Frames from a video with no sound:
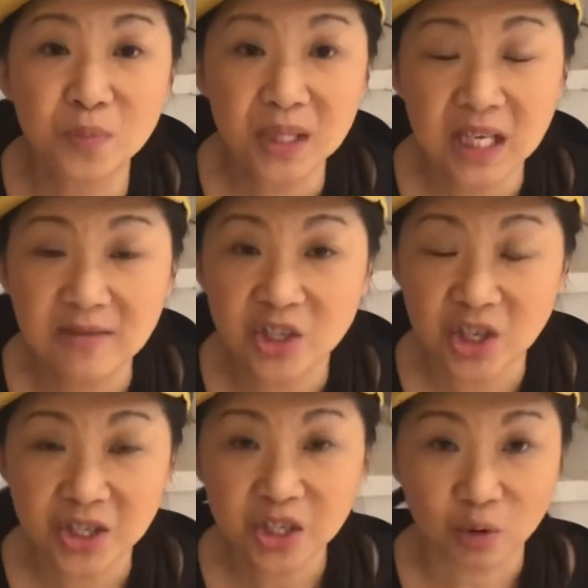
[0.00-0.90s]
who believe in
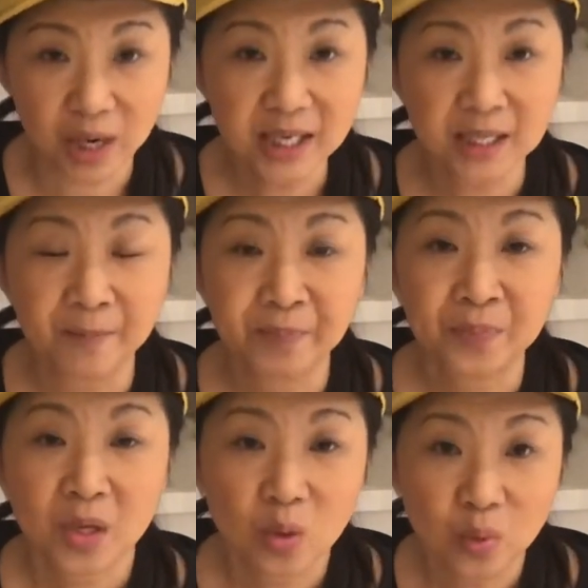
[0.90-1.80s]
Jesus Christ,
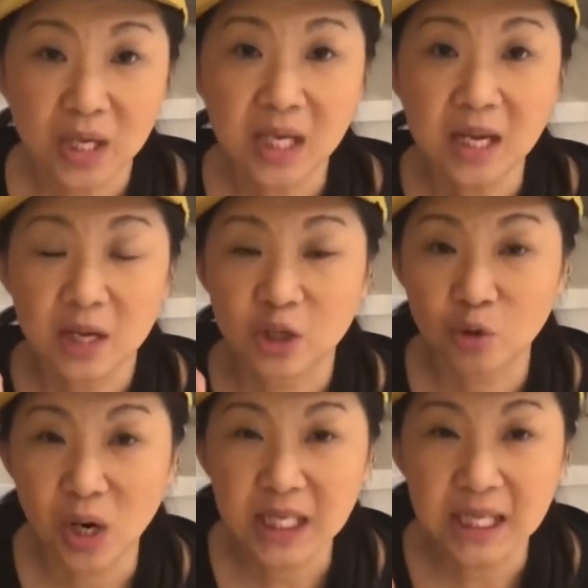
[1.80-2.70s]
we
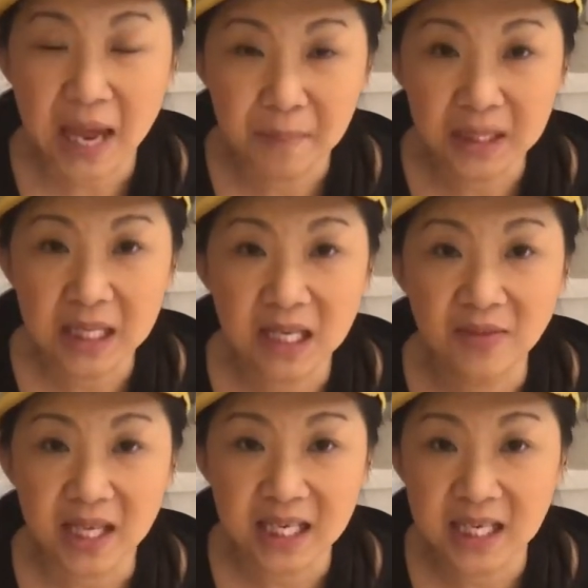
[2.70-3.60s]
trust and believe
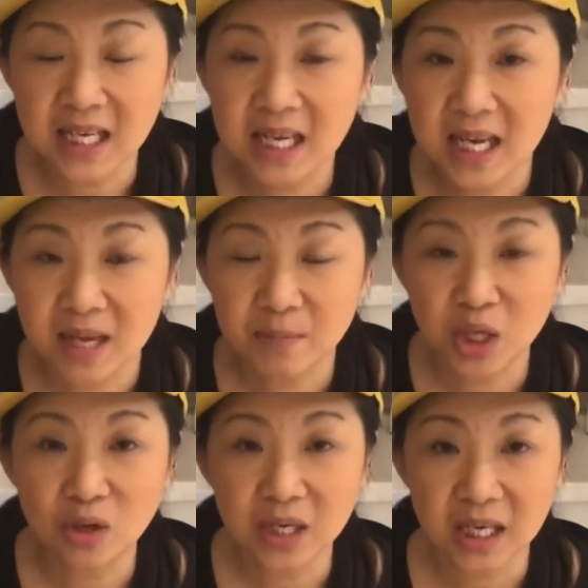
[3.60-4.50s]
that he
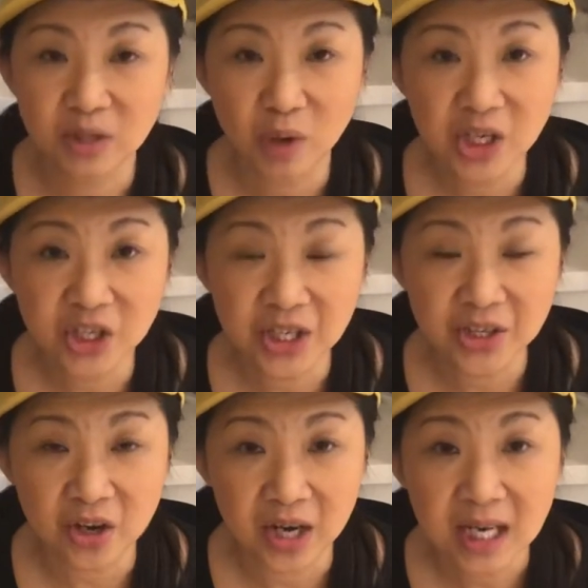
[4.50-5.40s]
imputed his righteousness
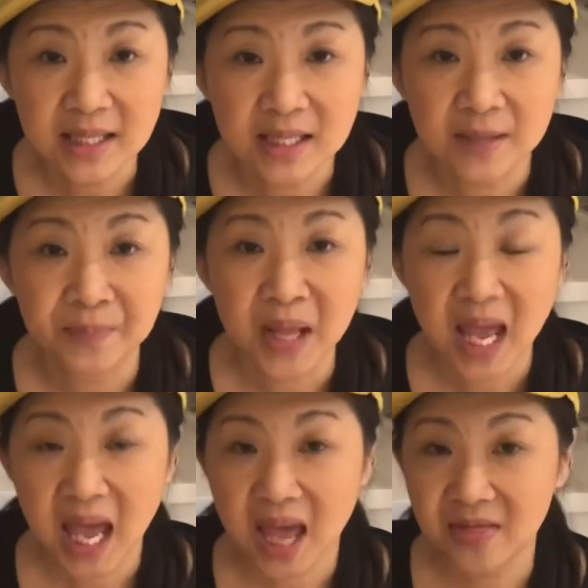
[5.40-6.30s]
on us,
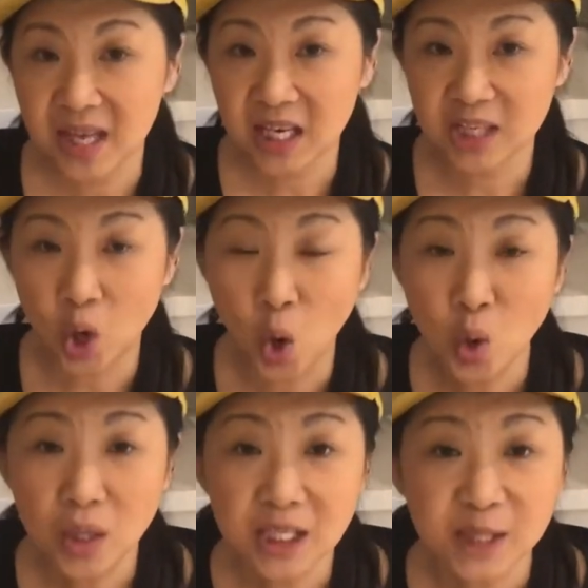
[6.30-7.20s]
and then his
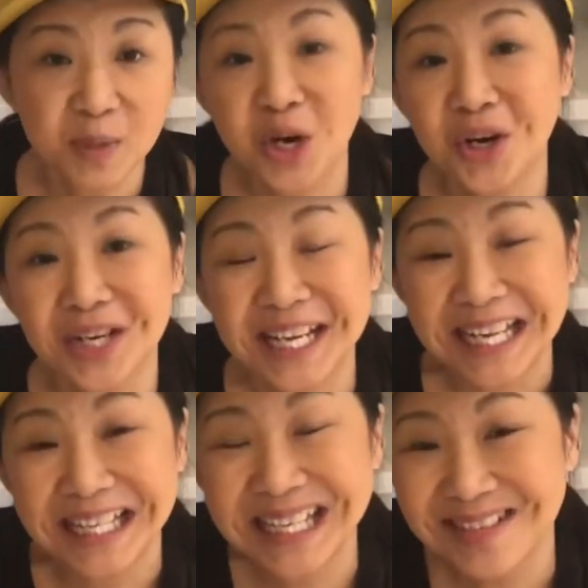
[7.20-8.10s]
Holy Spirit
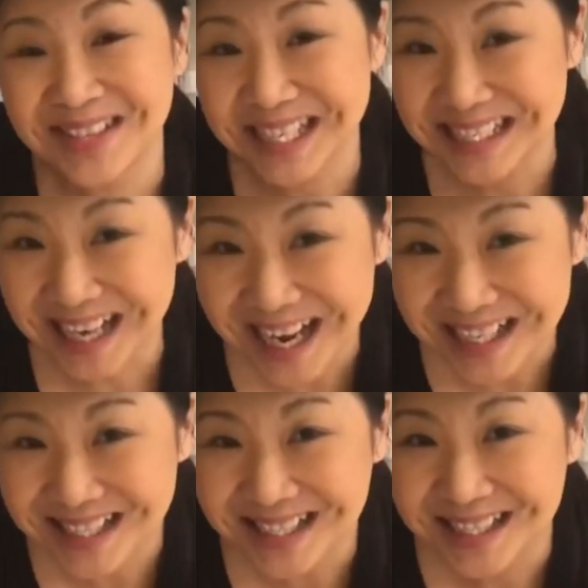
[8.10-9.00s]
lives in
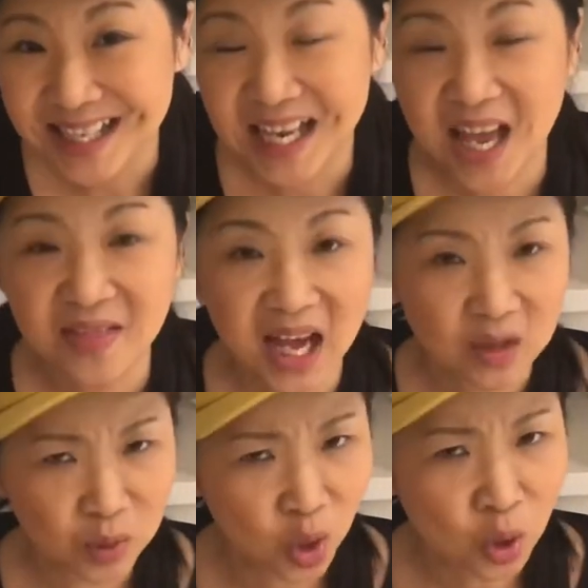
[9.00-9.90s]
us. And that
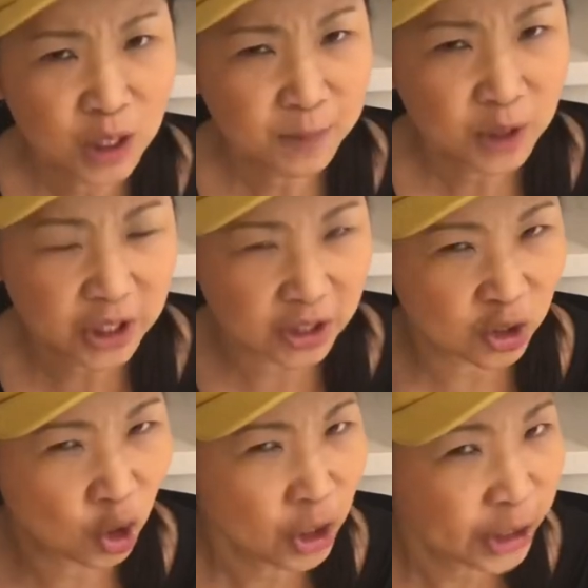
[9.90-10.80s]
when the Holy Spirit
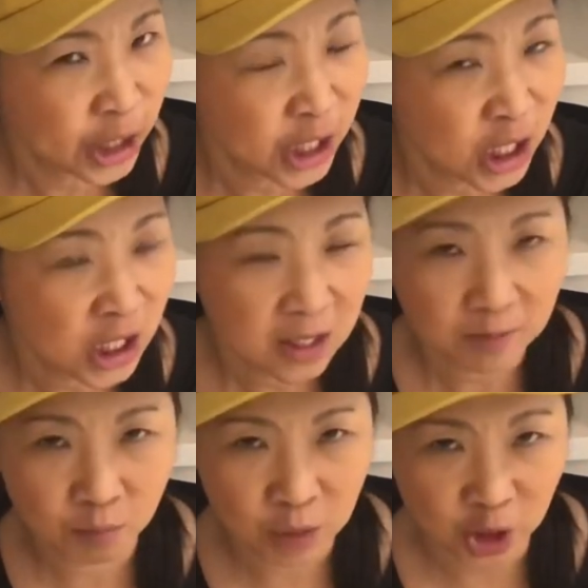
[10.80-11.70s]
says, you're sinning,
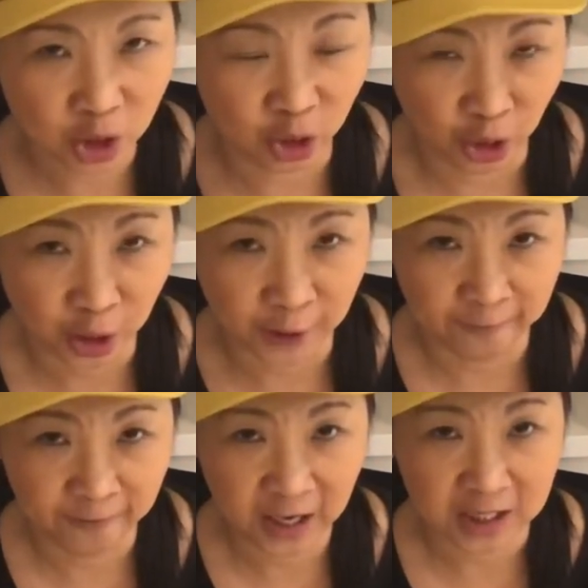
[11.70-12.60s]
make sure you
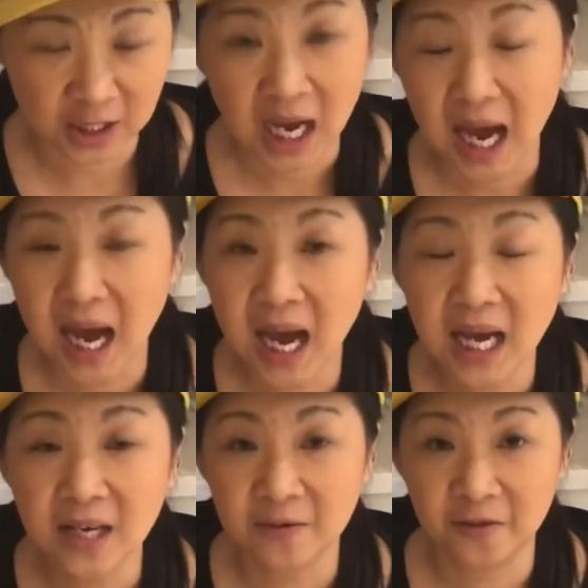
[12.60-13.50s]
confess.
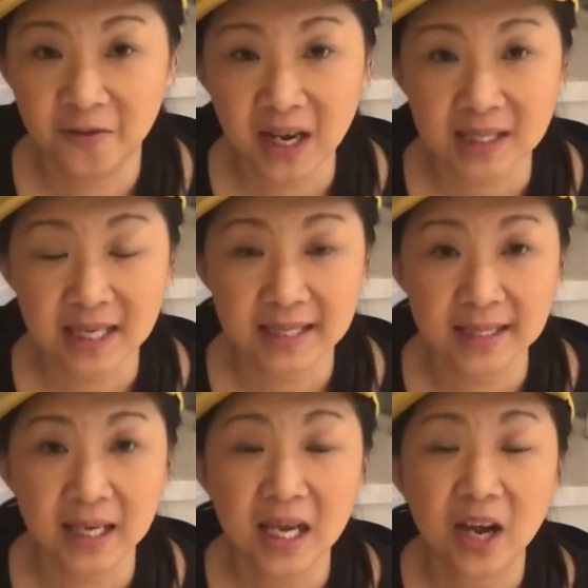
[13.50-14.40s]
I confess, I
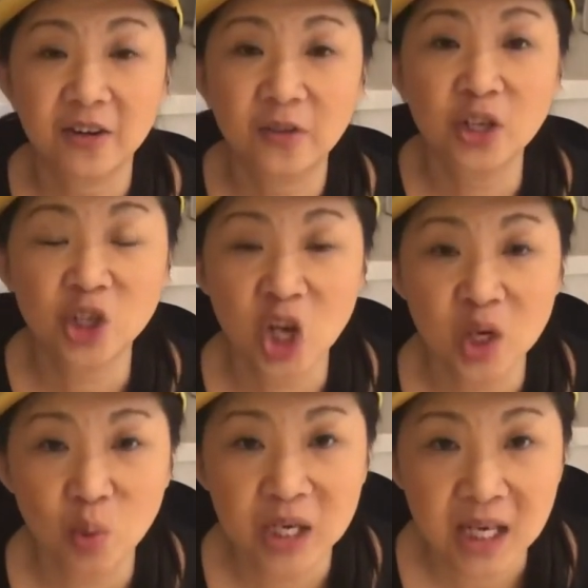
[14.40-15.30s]
say. 1
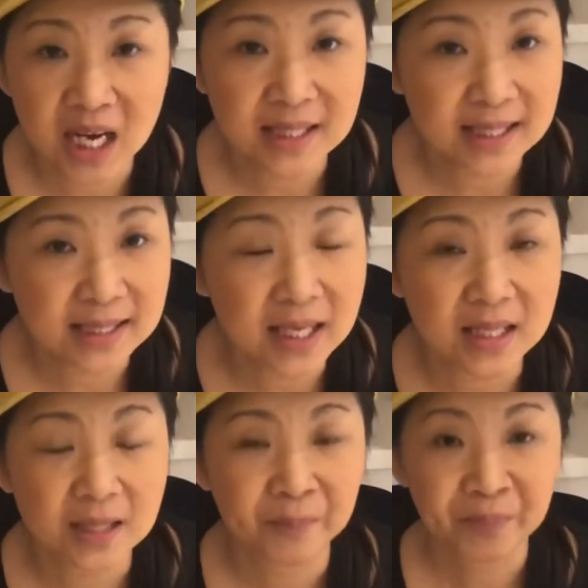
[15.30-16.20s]
John 1, 9 says
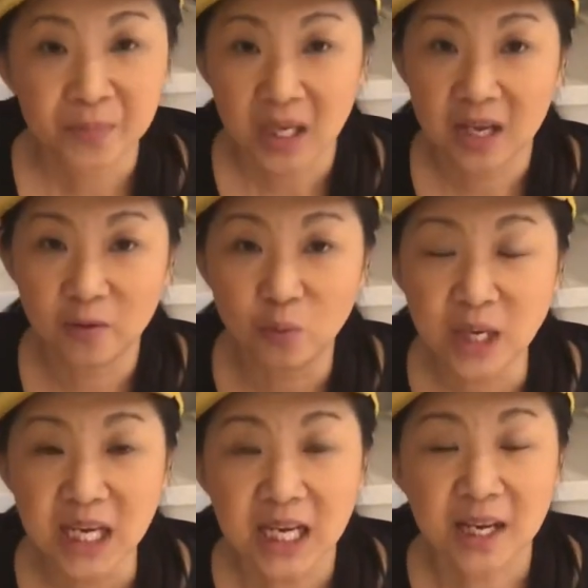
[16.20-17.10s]
this, if
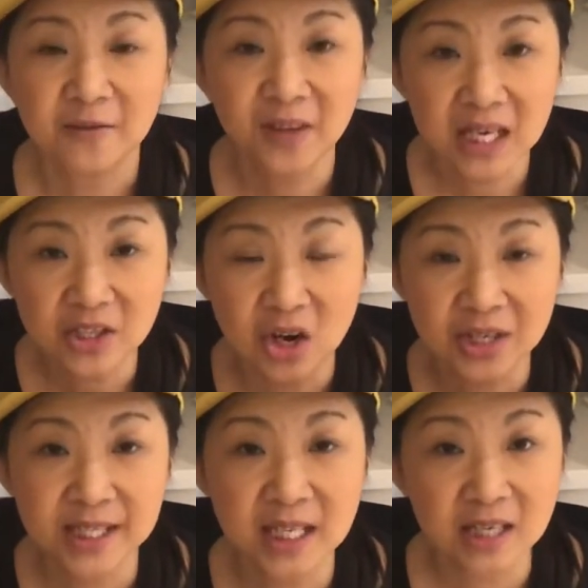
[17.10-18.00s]
we confess our
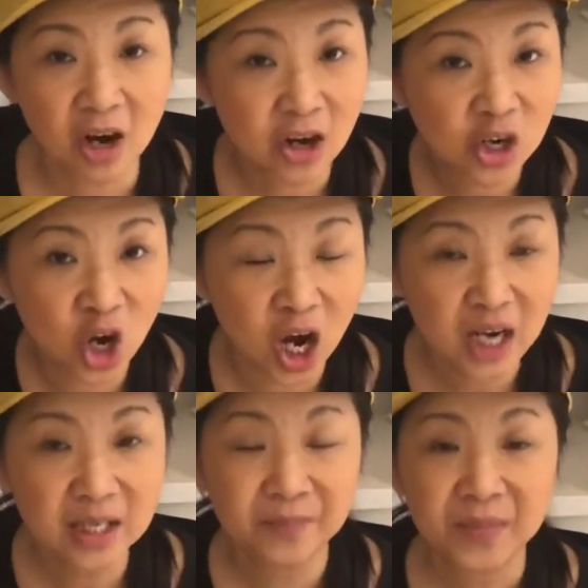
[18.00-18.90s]
sin, our
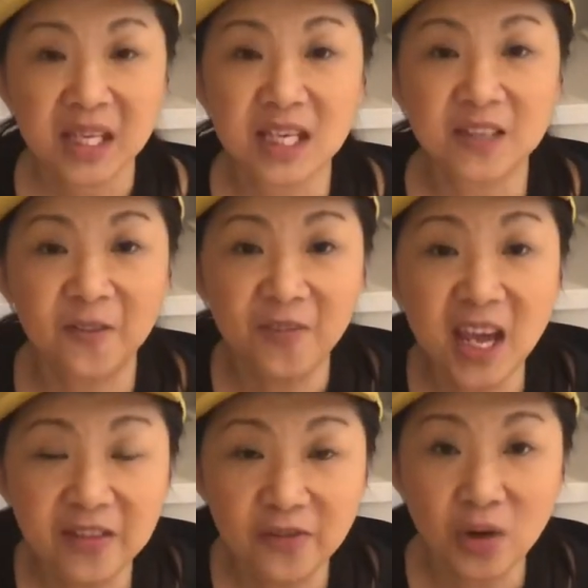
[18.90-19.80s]
God, he is
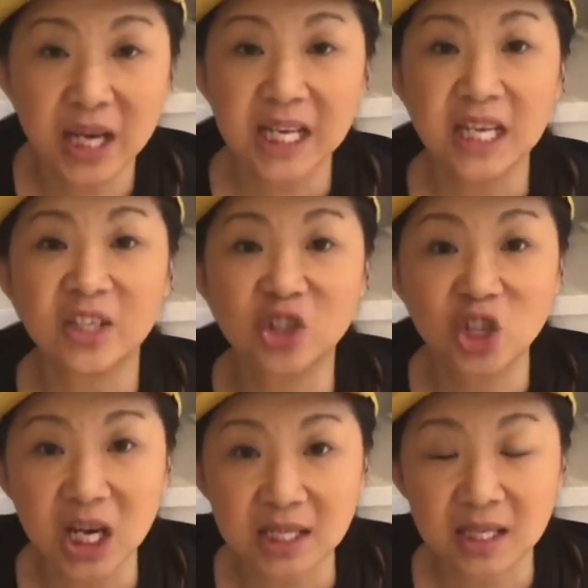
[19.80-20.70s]
faithful and he is
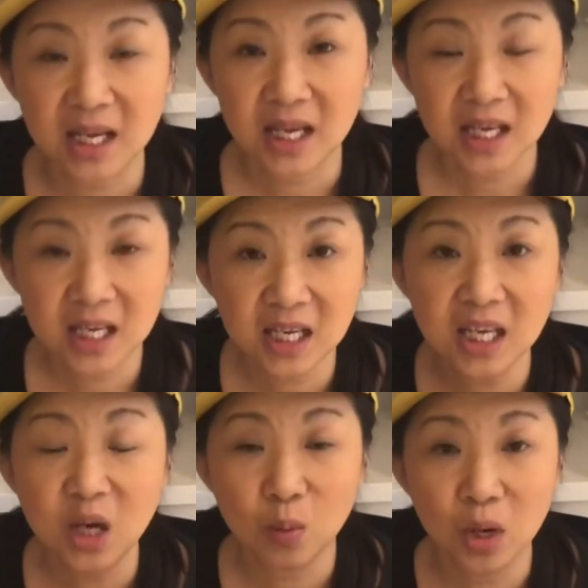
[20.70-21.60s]
just.
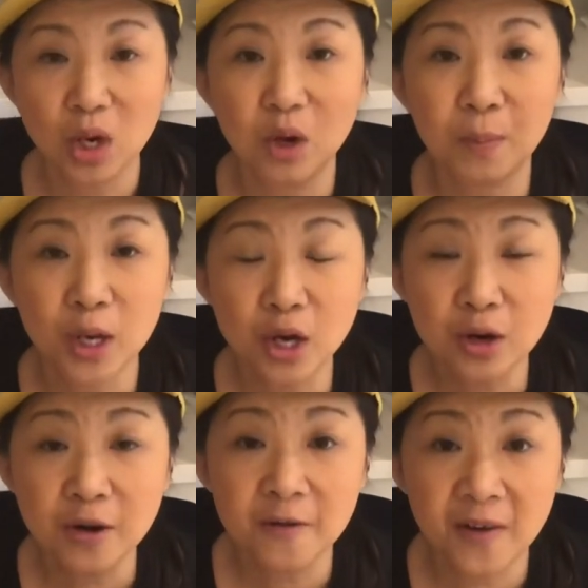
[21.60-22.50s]
He will
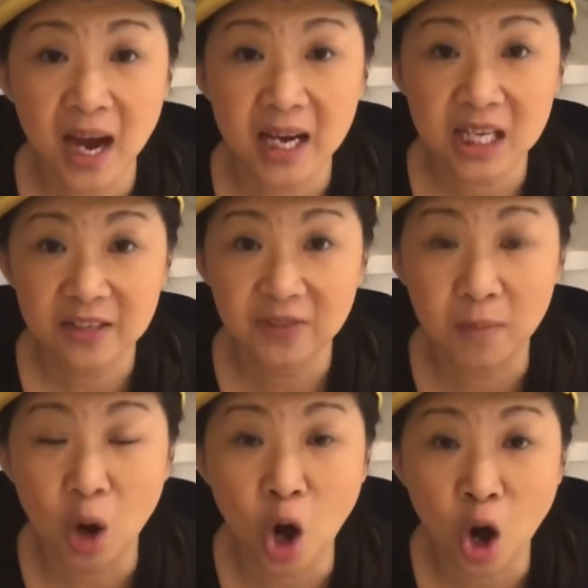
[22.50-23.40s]
purify us from
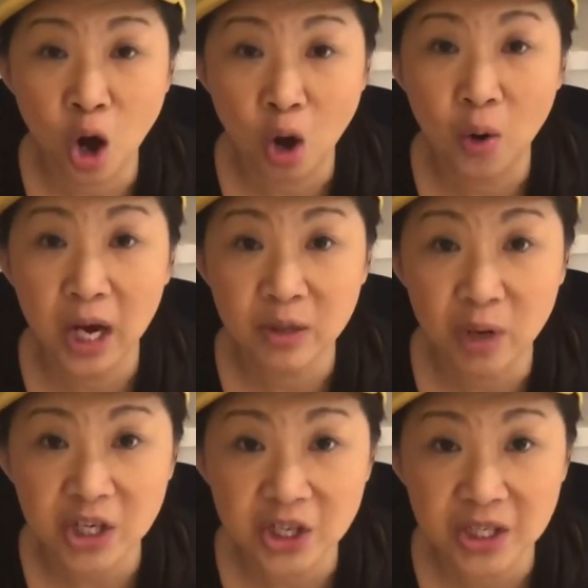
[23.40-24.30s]
all
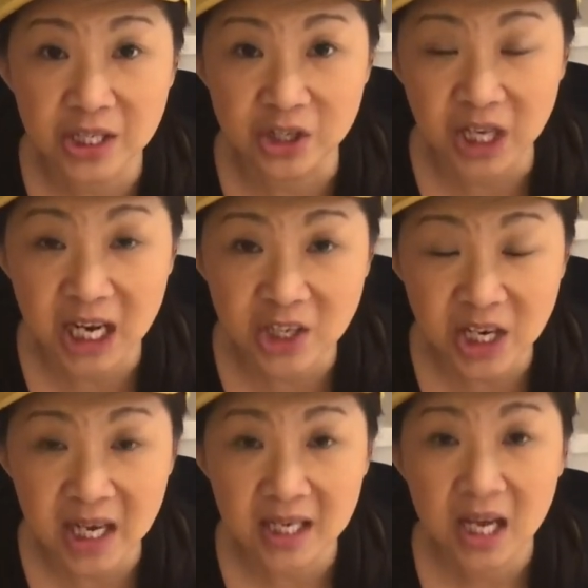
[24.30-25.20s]
unrighteousness. You catch
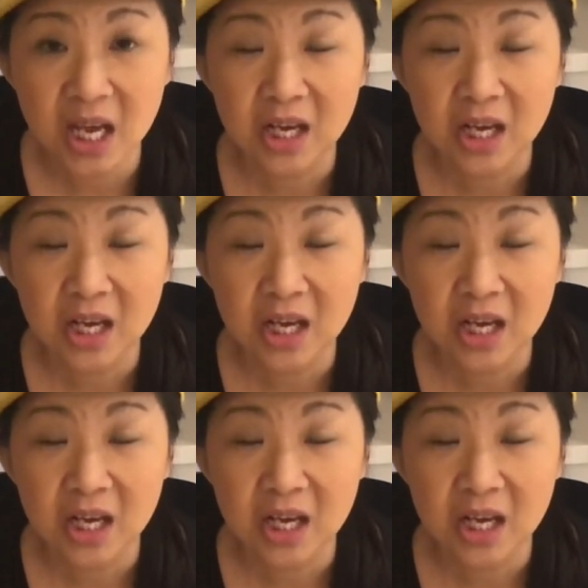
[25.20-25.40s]
that?